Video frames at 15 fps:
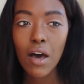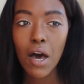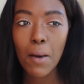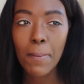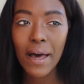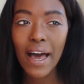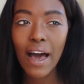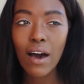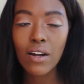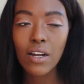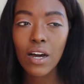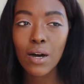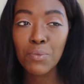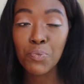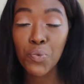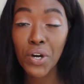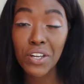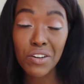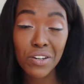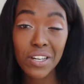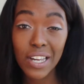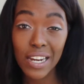about what
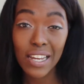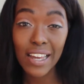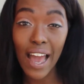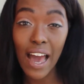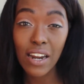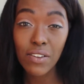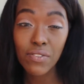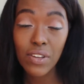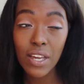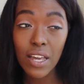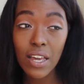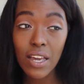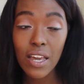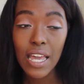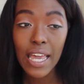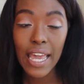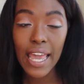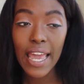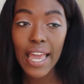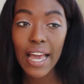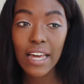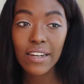you're getting out of it
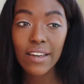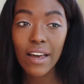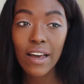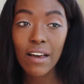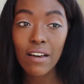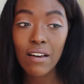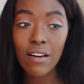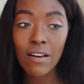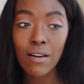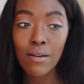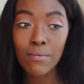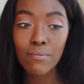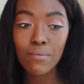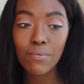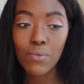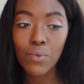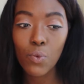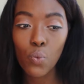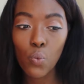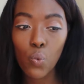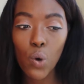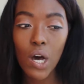and
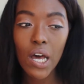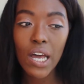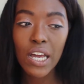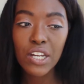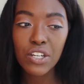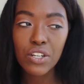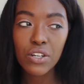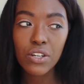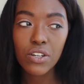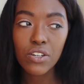what